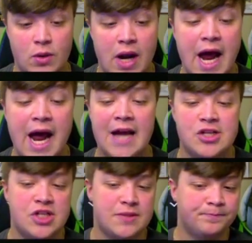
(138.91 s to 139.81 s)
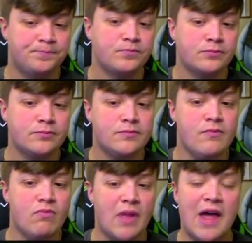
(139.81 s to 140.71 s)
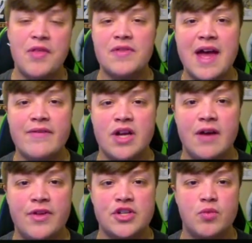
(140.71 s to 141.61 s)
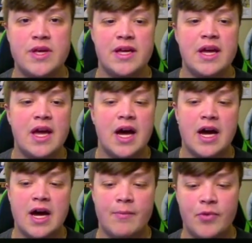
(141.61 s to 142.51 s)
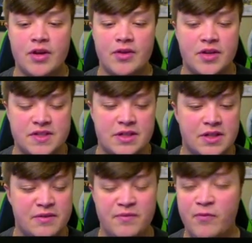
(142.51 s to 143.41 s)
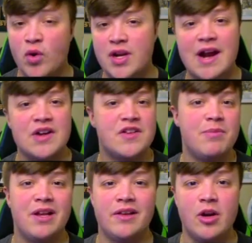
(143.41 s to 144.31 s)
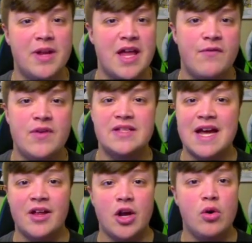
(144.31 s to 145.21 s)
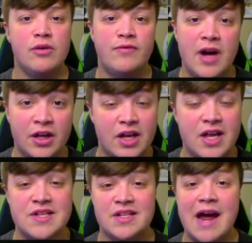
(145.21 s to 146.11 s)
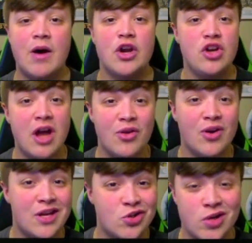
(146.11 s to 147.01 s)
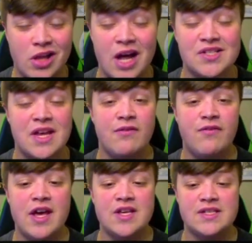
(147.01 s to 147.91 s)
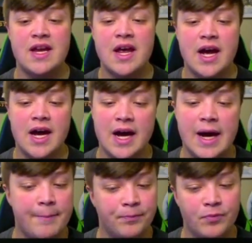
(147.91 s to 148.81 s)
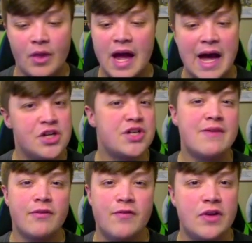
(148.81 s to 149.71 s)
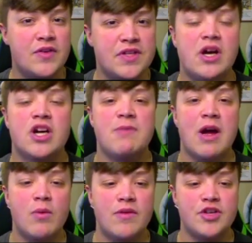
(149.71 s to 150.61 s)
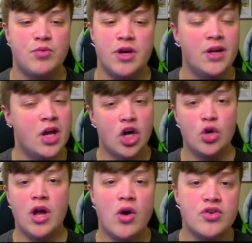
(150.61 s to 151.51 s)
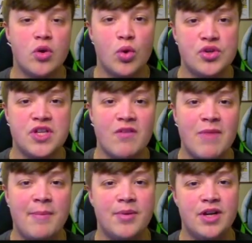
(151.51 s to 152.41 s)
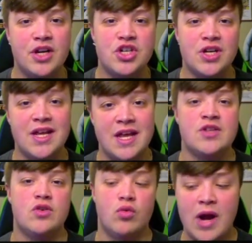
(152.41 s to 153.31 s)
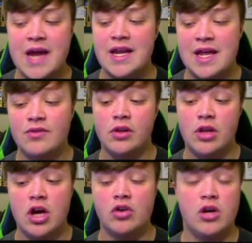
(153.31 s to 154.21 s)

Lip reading: I think they have enough this week. The 49ers have been a little bit iffy. Talanoa Hufanga is now another injury loss they faced. I just have a feeling the Seahawks might win this one. Who knows? We'll see if my prediction is right in the long run.